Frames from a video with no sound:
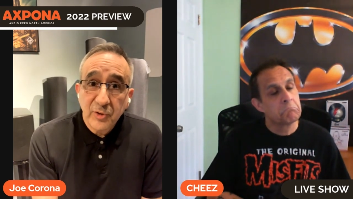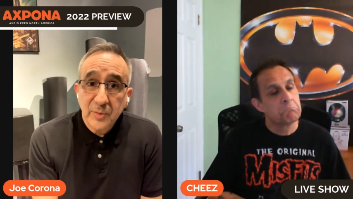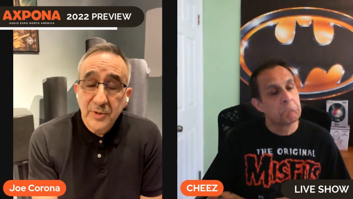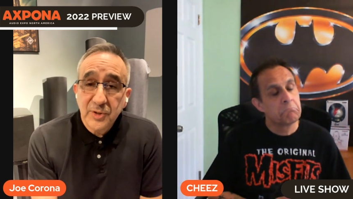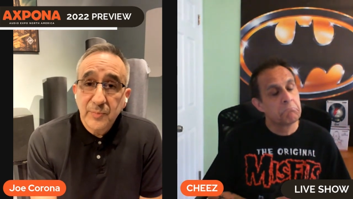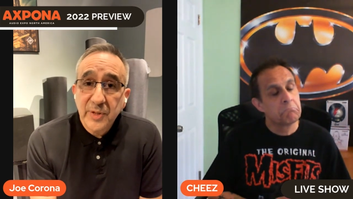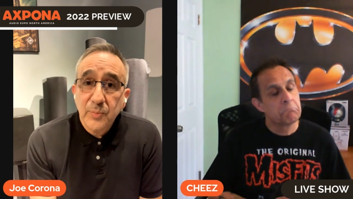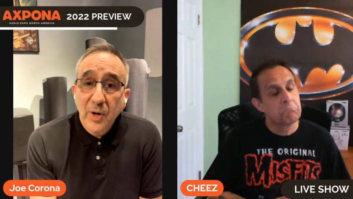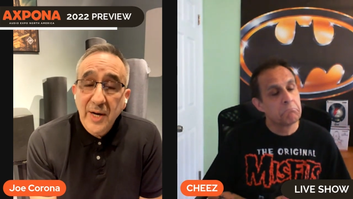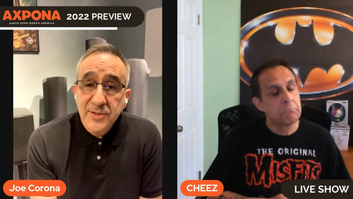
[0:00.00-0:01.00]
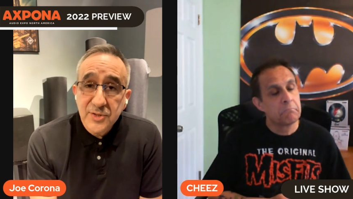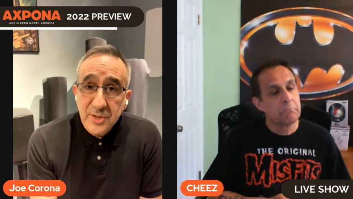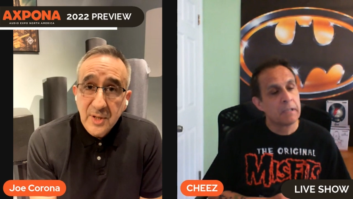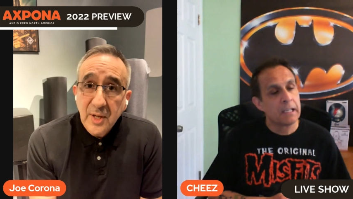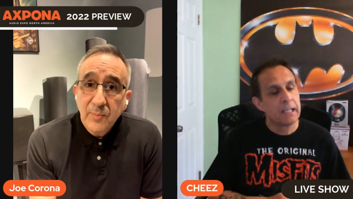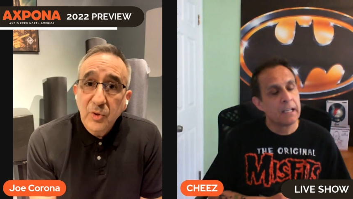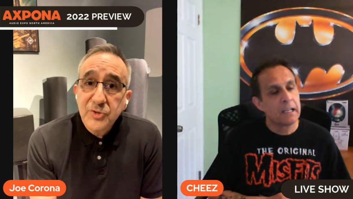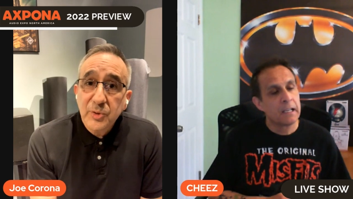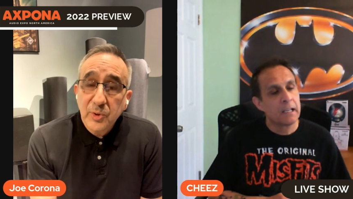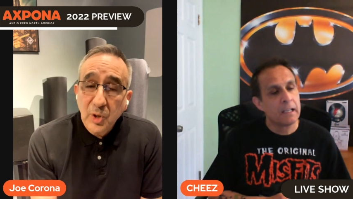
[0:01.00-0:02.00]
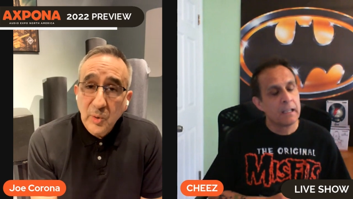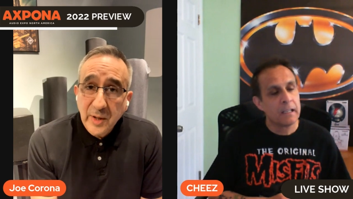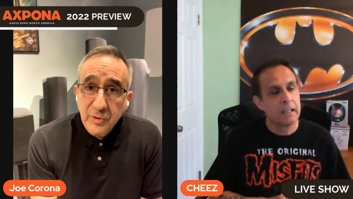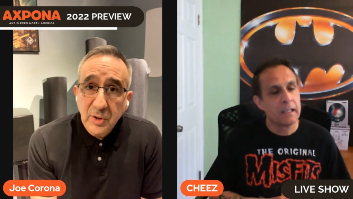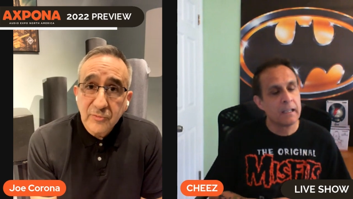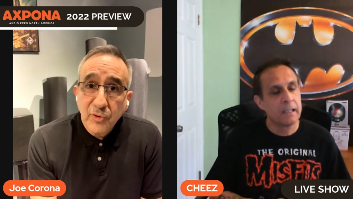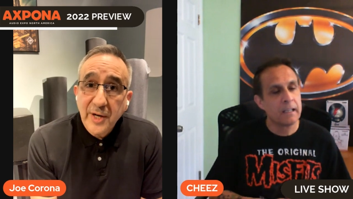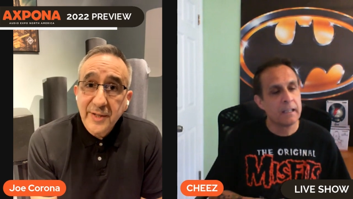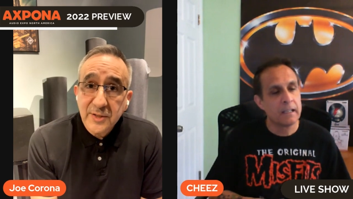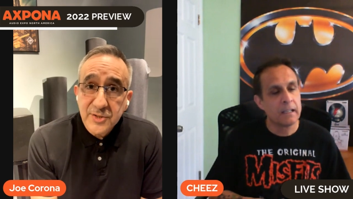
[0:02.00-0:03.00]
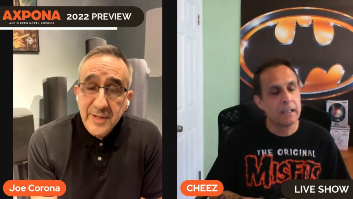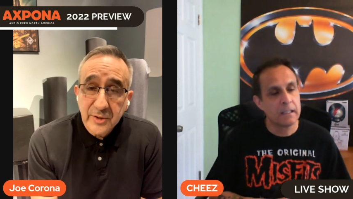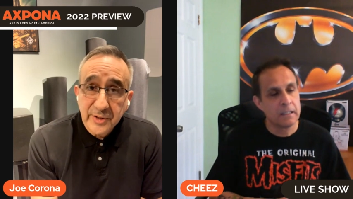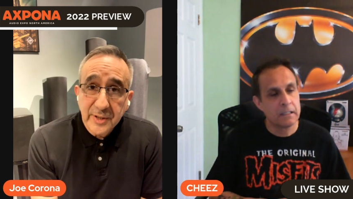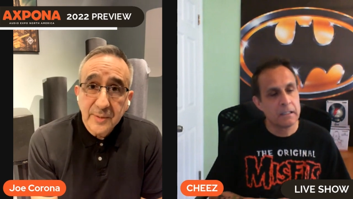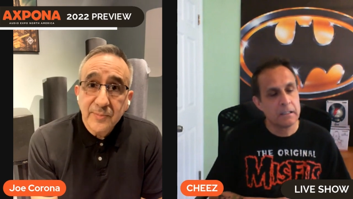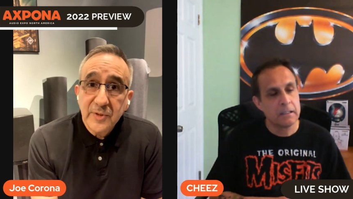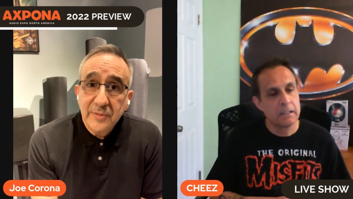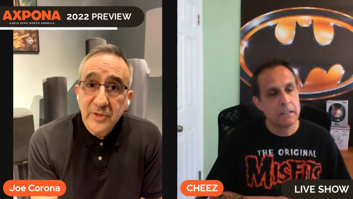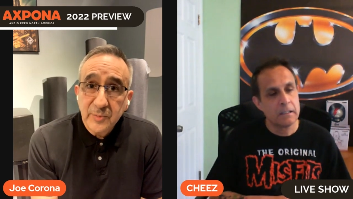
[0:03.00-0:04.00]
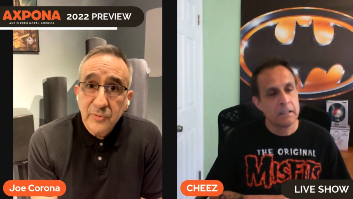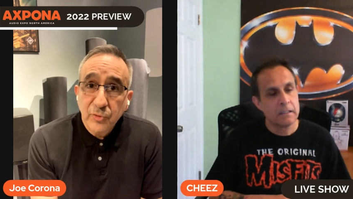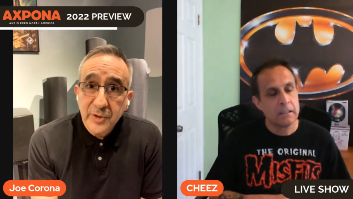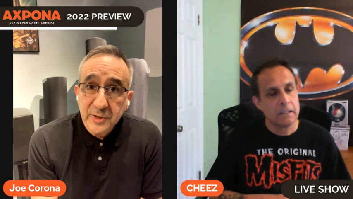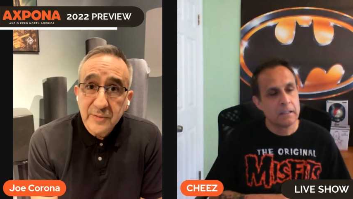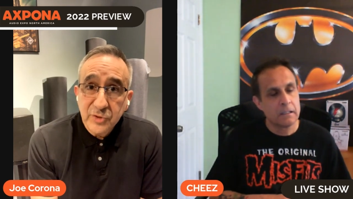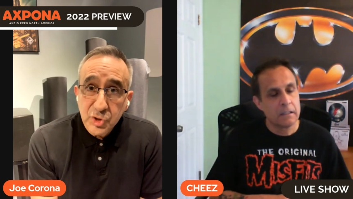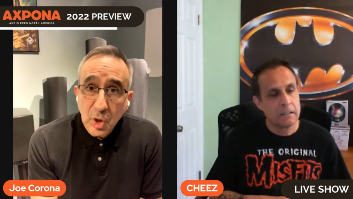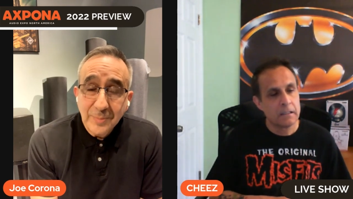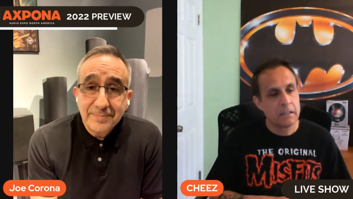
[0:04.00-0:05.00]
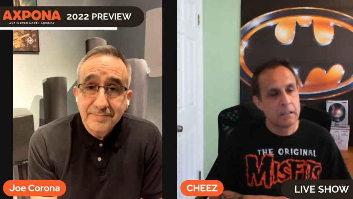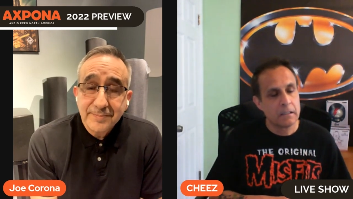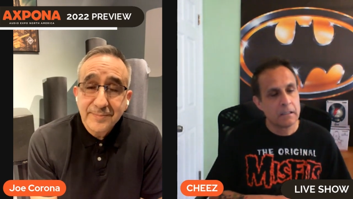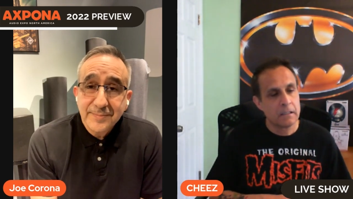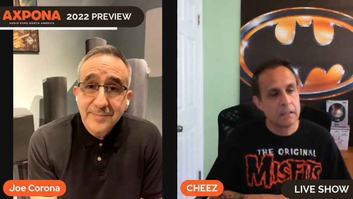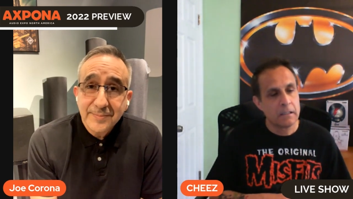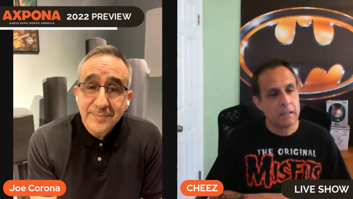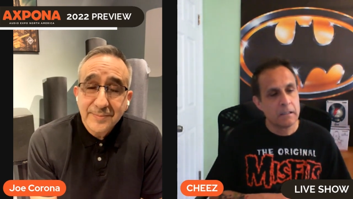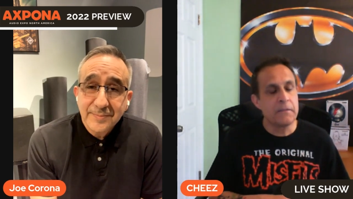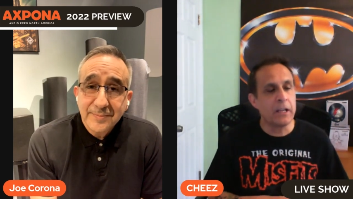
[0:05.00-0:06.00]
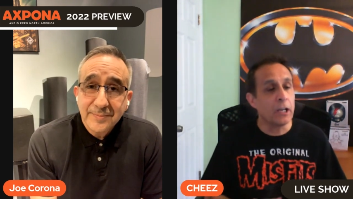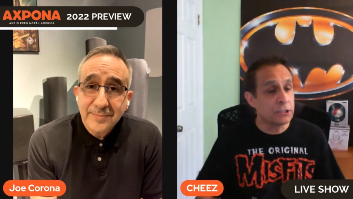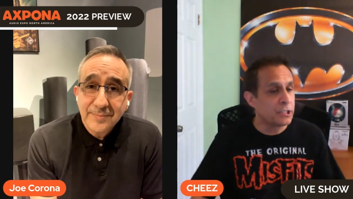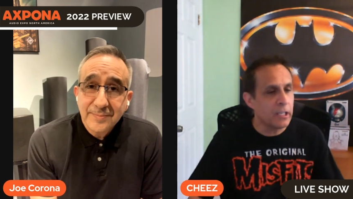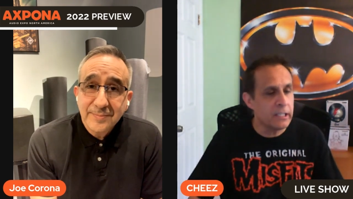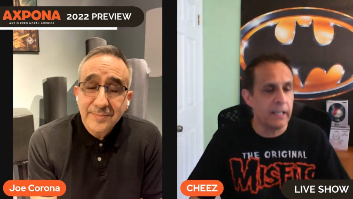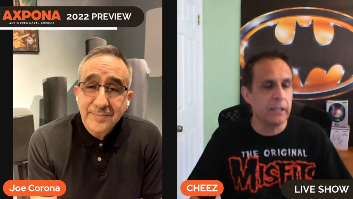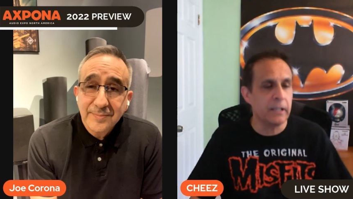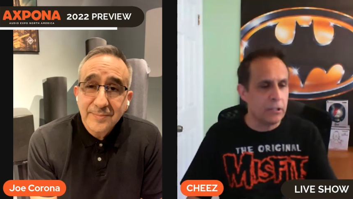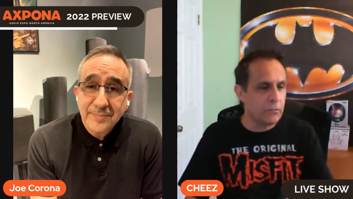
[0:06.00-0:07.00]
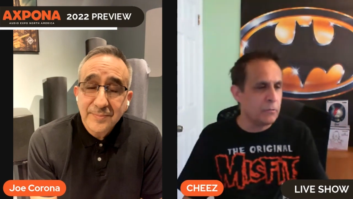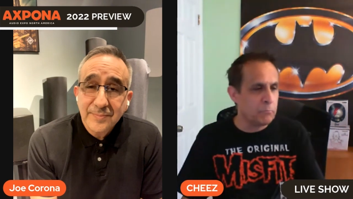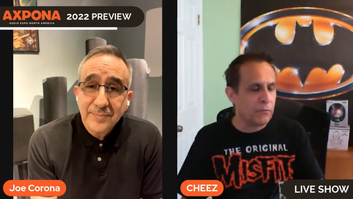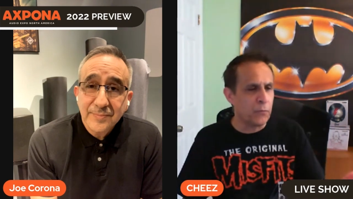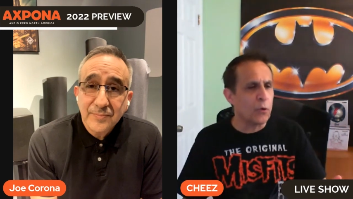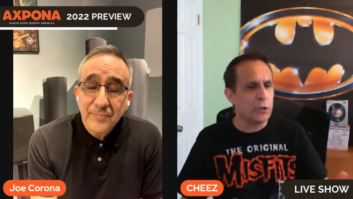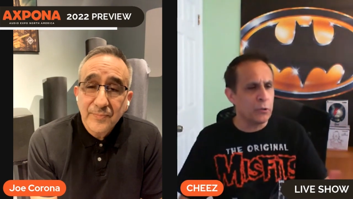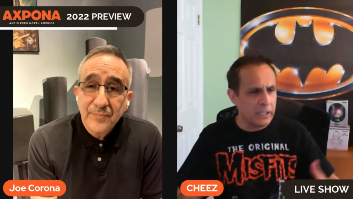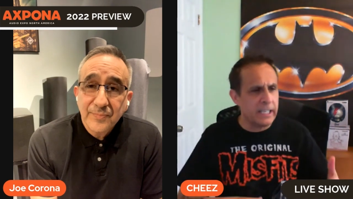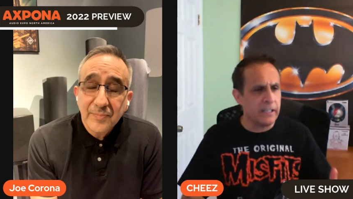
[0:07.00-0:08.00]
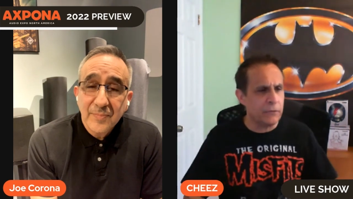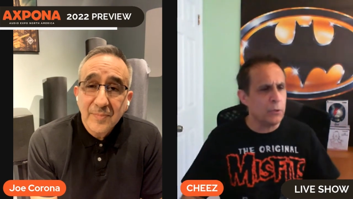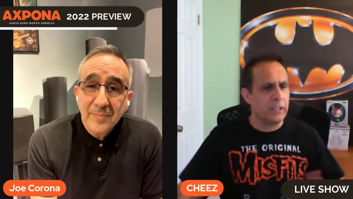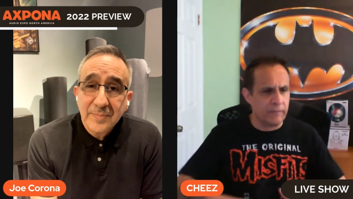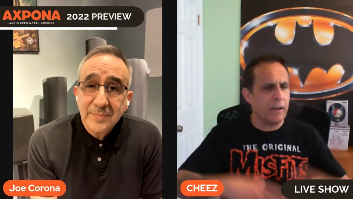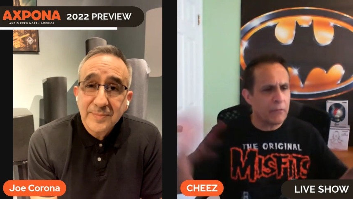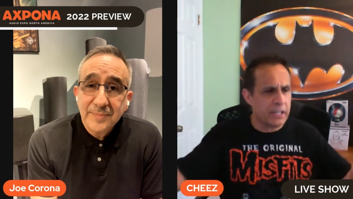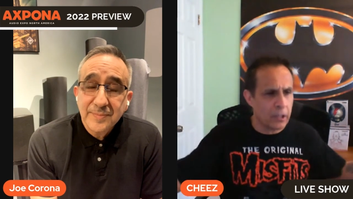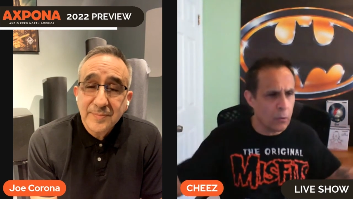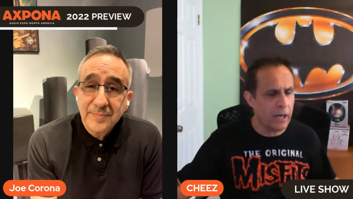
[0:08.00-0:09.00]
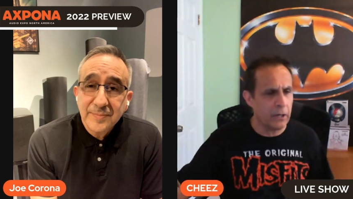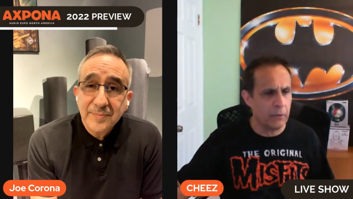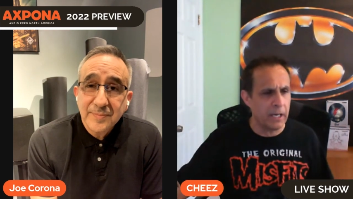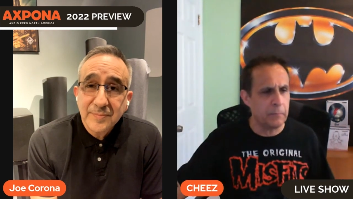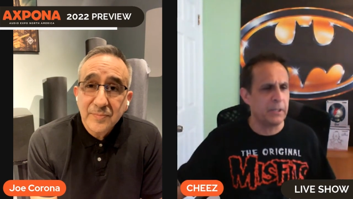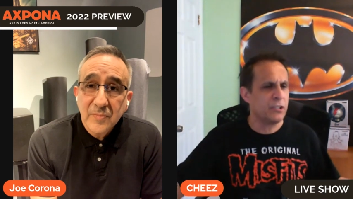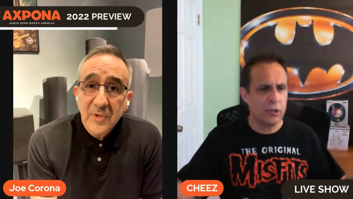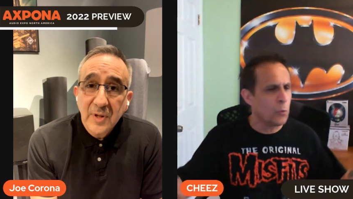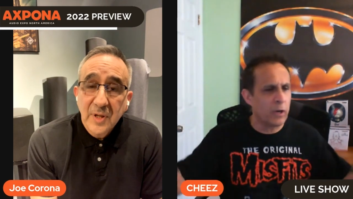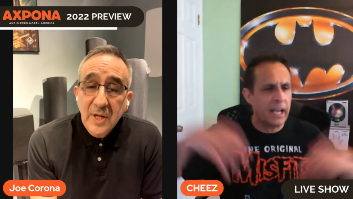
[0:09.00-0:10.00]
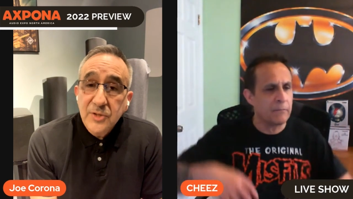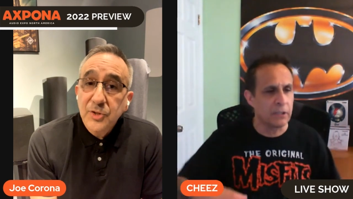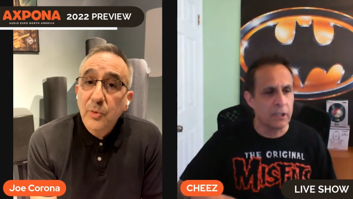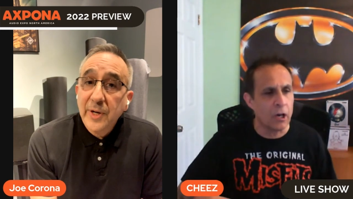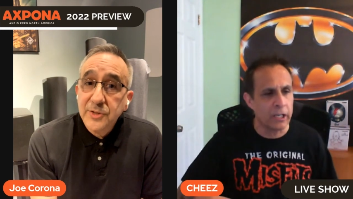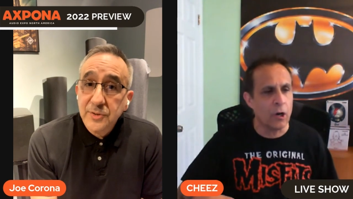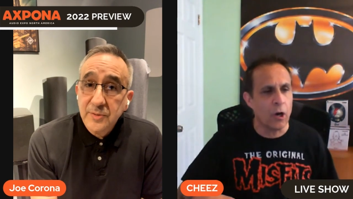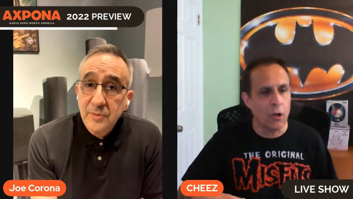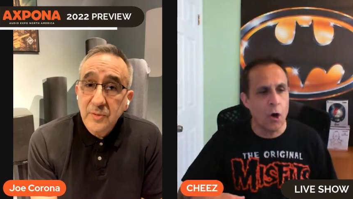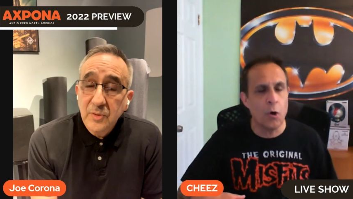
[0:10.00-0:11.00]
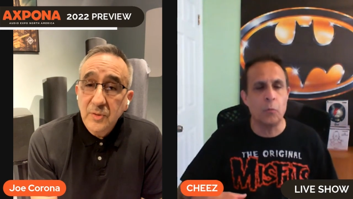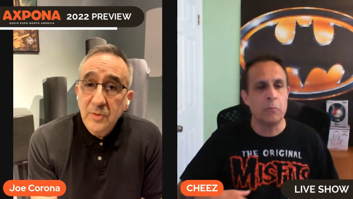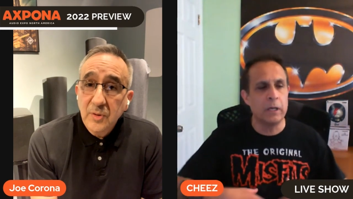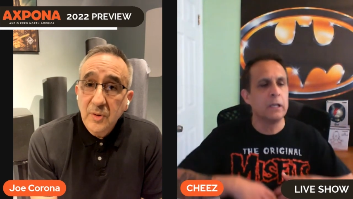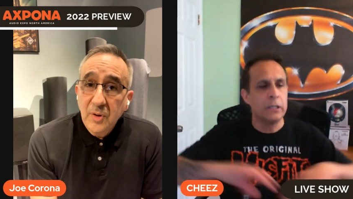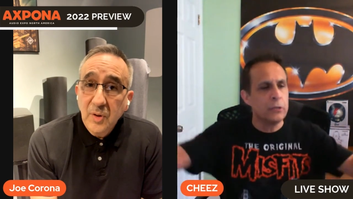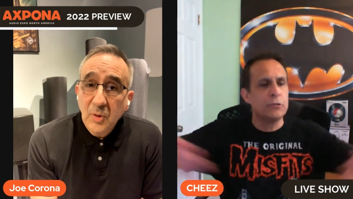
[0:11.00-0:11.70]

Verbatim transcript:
Speaker 1: for you. But the big prizes mostly will go out on Friday and Saturday evening before you leave the show.
Speaker 2: And then on Sunday, before you leave, you give everything away, right? Because you don't want to have to so lug it all home. You